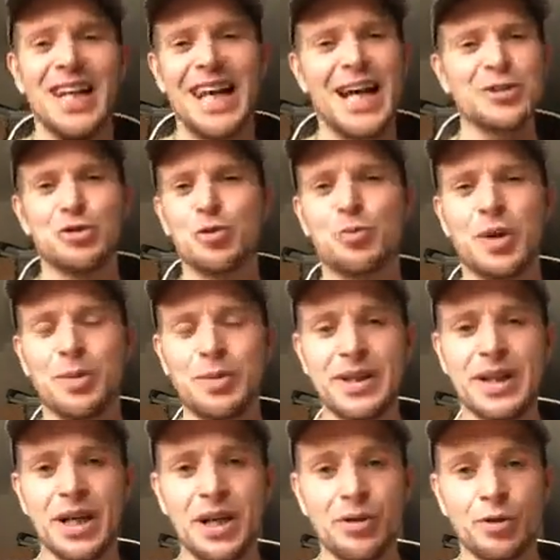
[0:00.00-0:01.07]
lads will
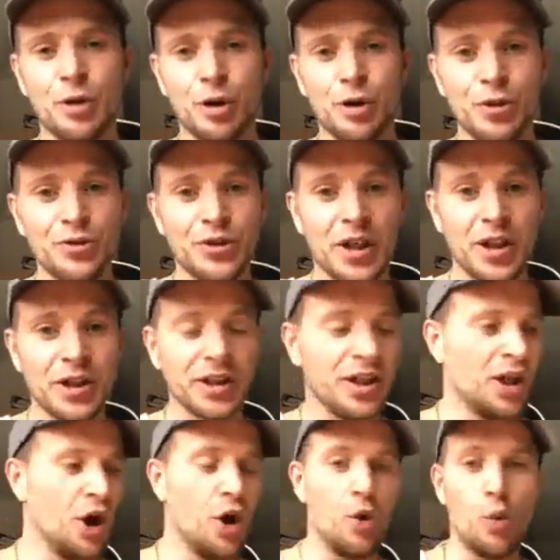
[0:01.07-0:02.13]
probably go horn dog,
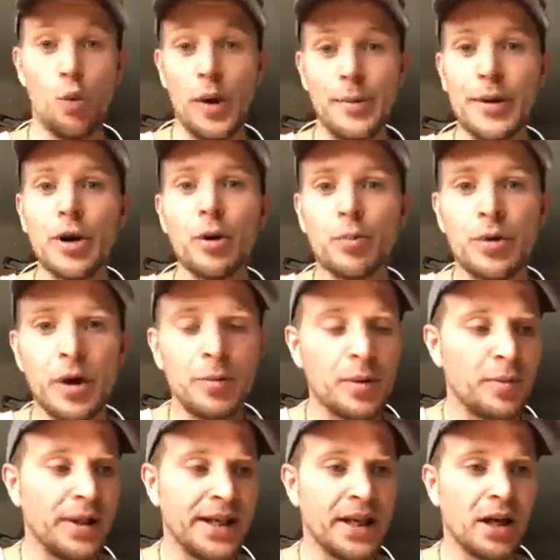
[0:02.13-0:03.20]
women will
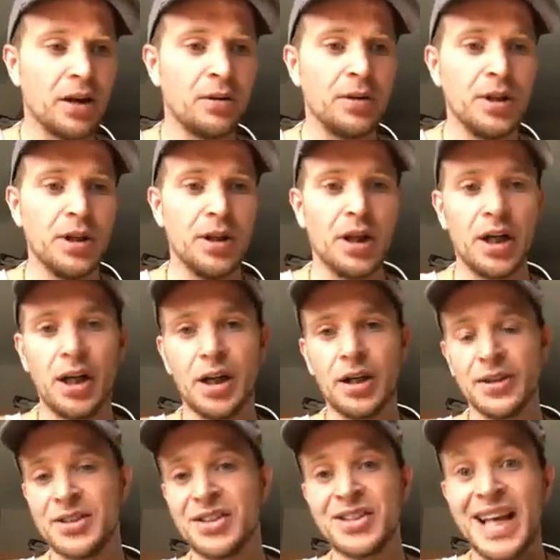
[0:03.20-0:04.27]
probably go,
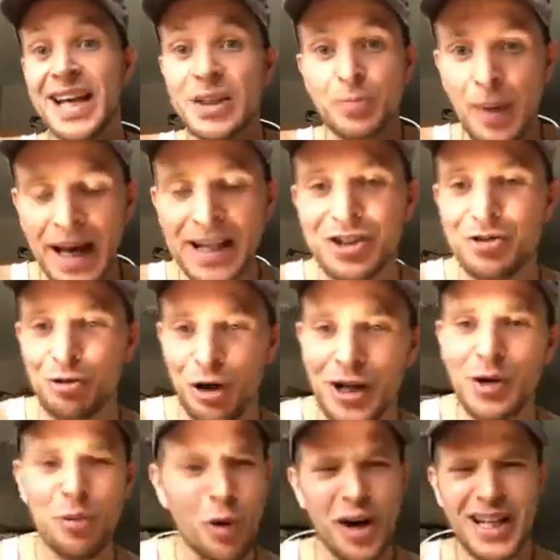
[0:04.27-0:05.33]
oh, sex pest,
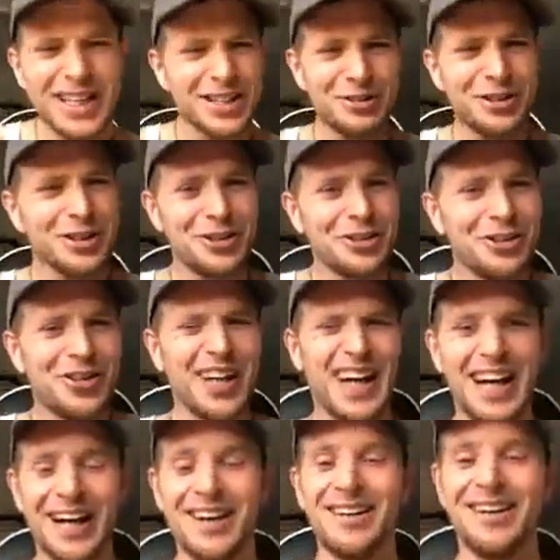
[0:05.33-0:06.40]
right? Why is it when you do
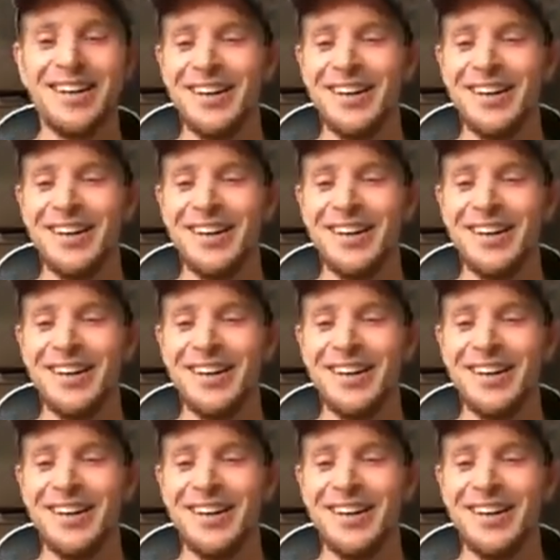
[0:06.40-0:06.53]
that?